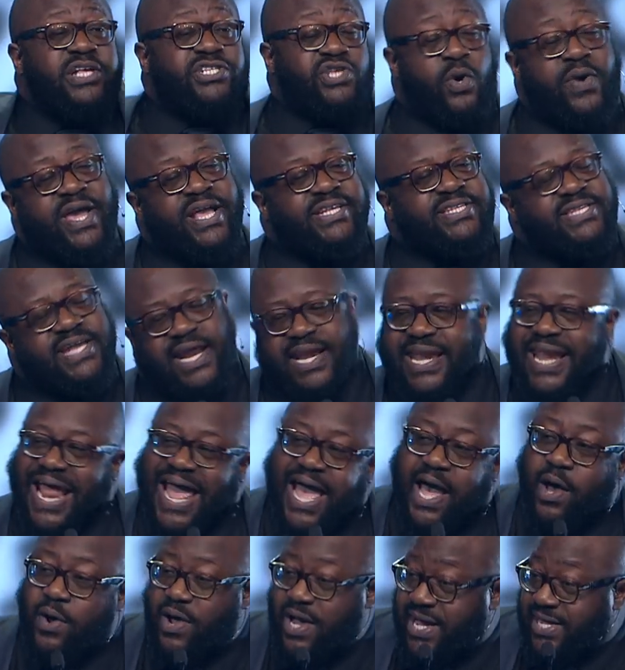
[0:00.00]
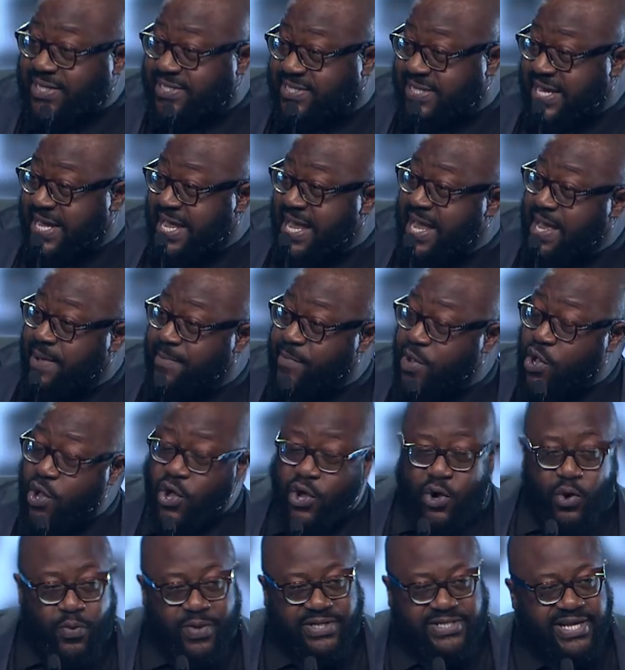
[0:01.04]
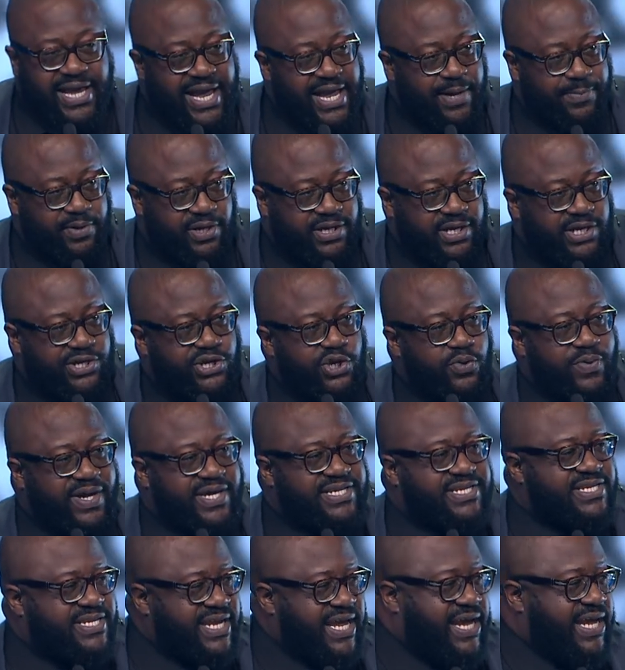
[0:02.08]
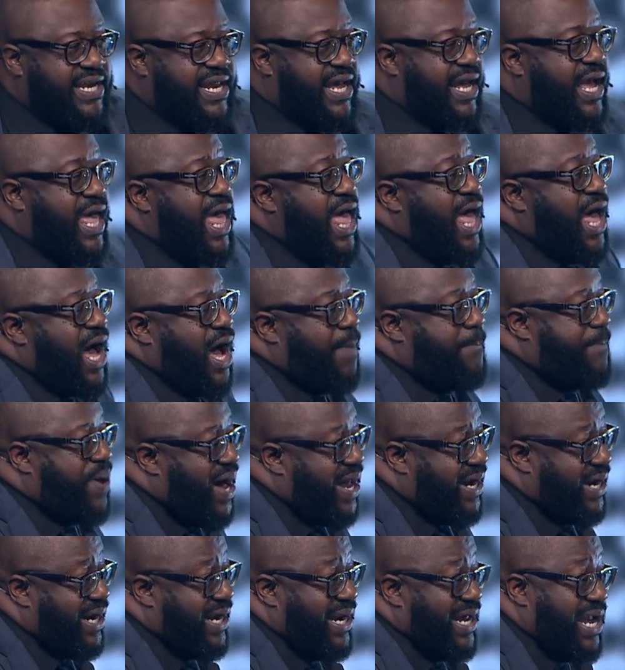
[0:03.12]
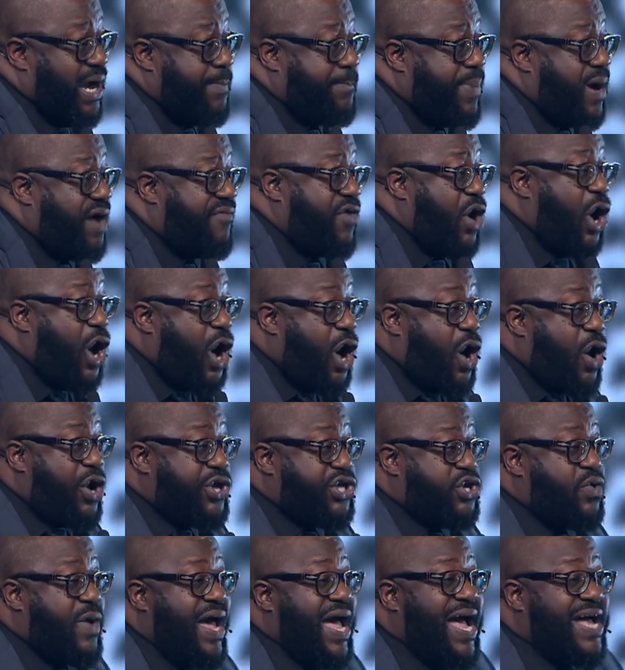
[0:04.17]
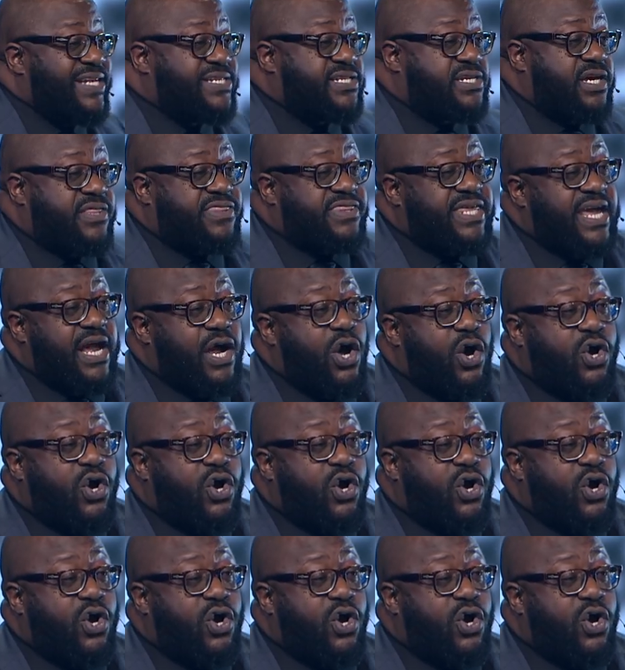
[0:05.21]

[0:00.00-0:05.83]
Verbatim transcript: So he said, Now unto him who is able to do exceeding abundantly above all you ask or think,